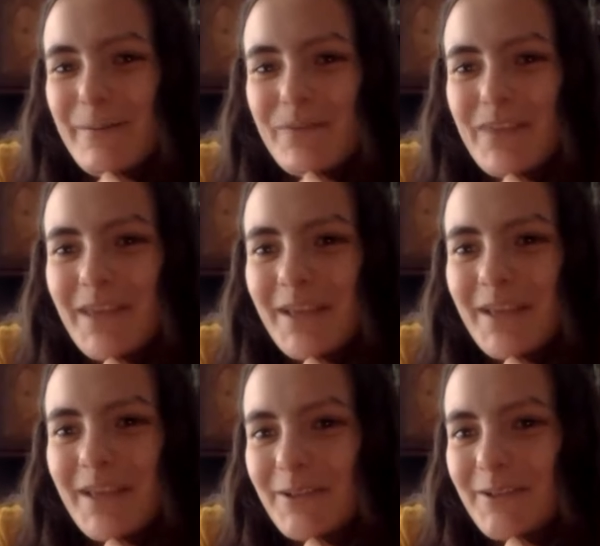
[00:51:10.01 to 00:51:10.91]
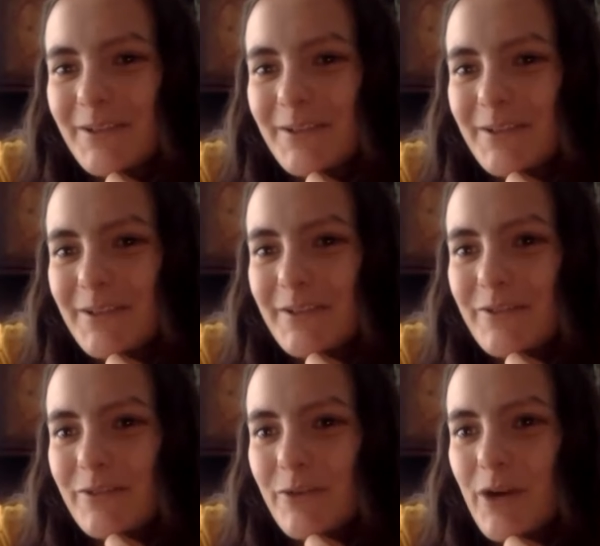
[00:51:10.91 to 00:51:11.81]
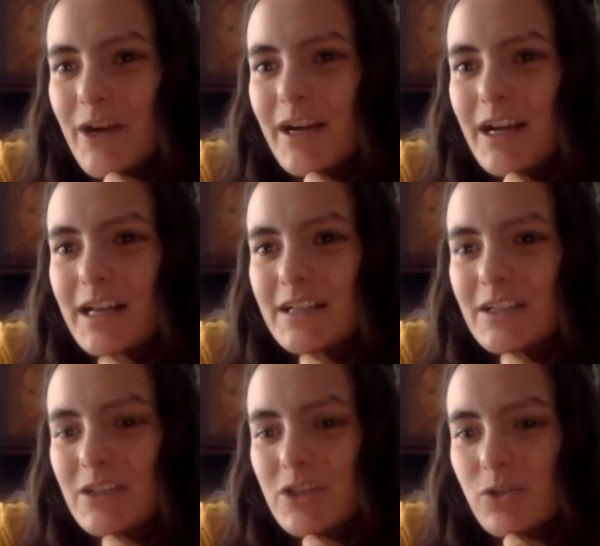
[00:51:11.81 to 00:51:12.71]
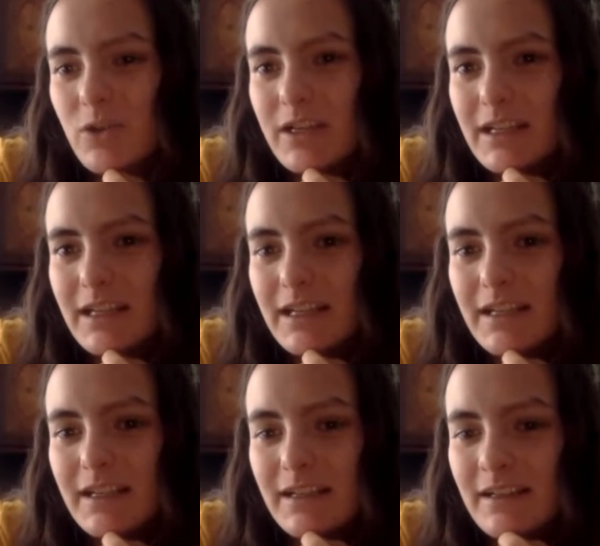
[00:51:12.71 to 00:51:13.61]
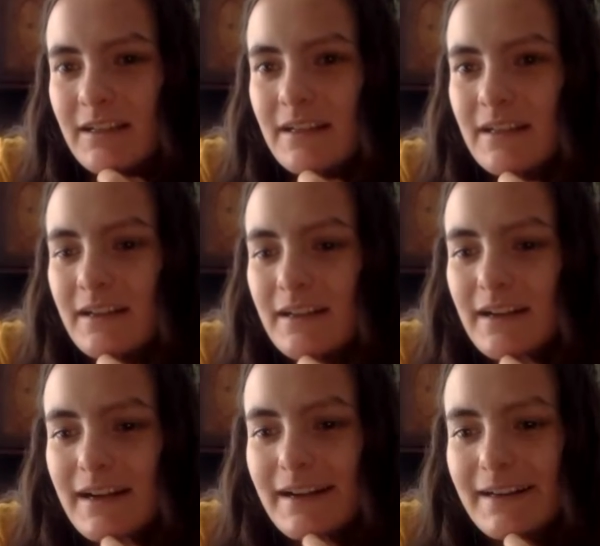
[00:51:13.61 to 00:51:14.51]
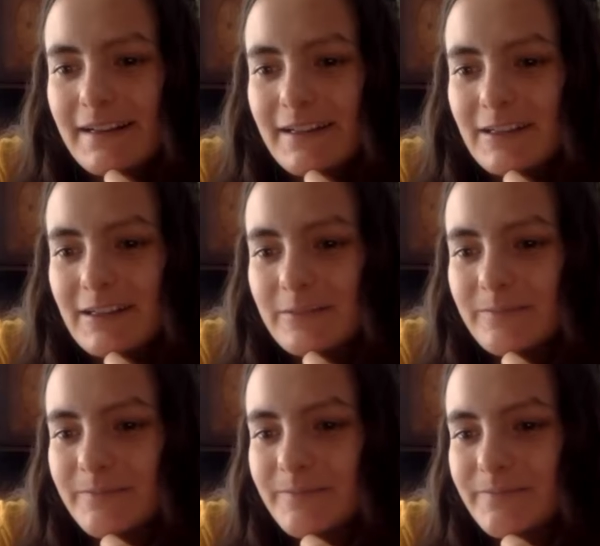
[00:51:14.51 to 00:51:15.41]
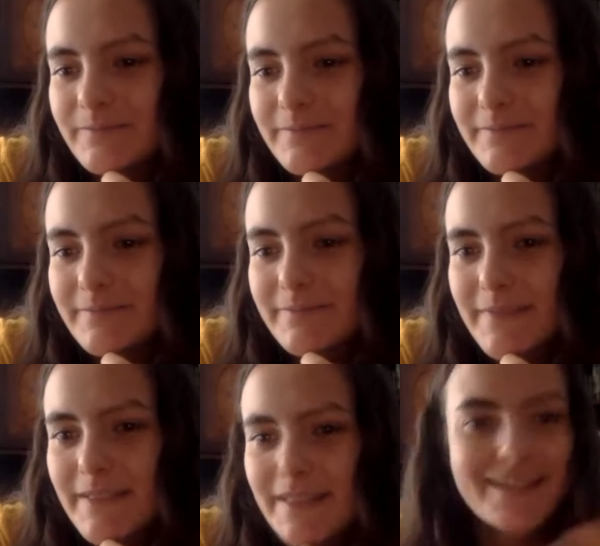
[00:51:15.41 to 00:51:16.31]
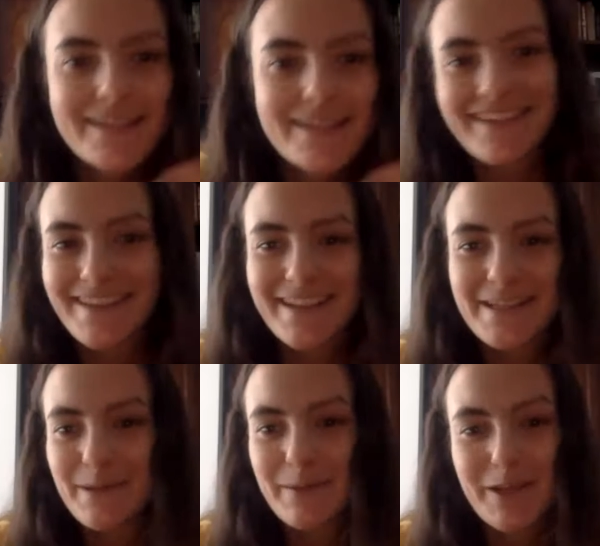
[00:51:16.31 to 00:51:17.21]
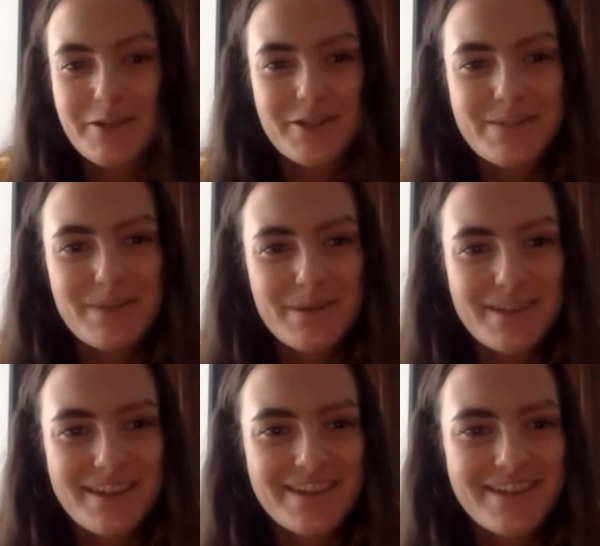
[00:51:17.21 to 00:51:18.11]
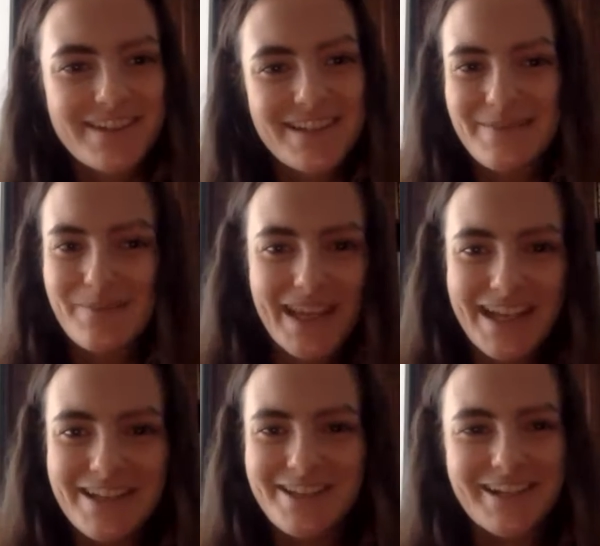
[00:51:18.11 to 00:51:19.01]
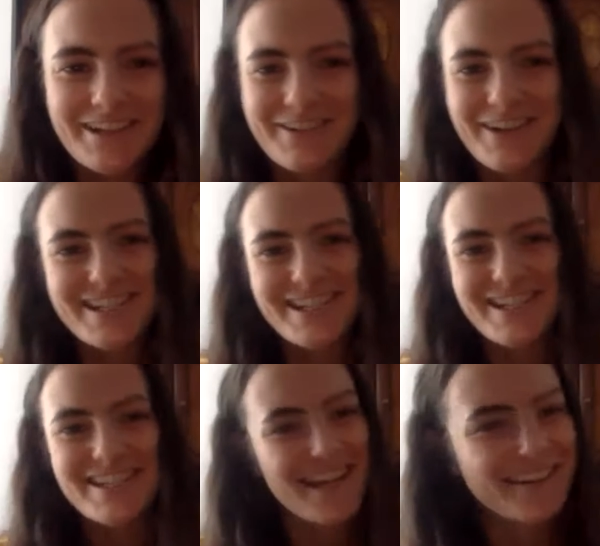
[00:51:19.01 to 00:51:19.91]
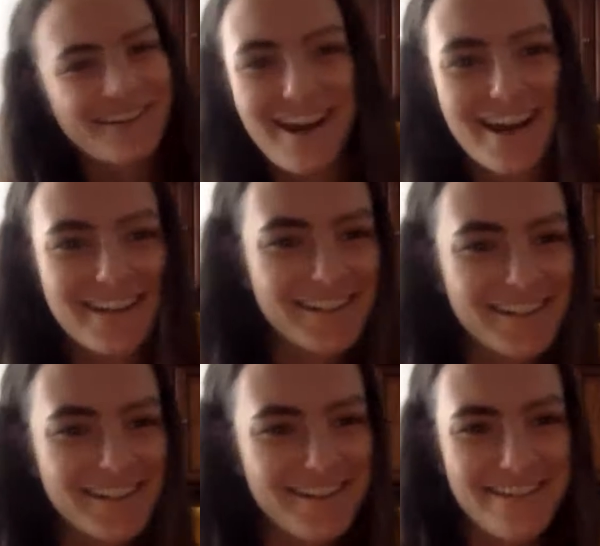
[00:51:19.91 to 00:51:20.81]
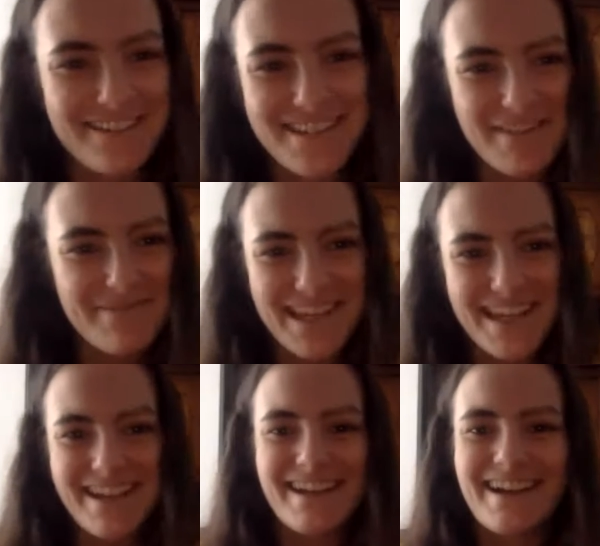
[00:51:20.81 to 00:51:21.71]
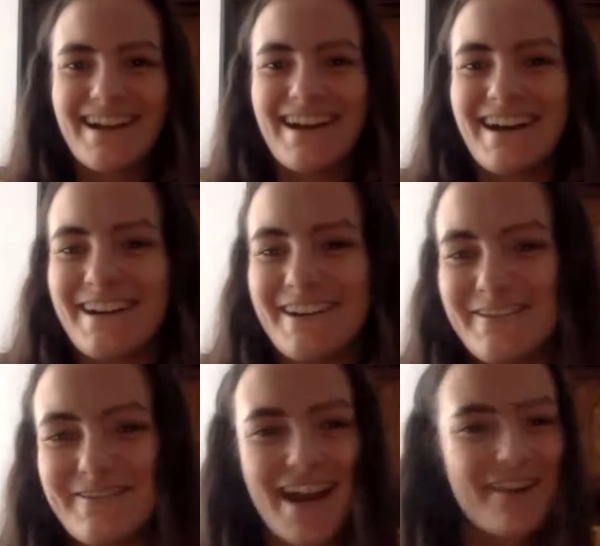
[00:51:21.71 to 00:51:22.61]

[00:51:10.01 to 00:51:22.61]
Thank you for joining. Um, it's been a pleasure to speak with you, answering your questions. I don't know how to close out something. I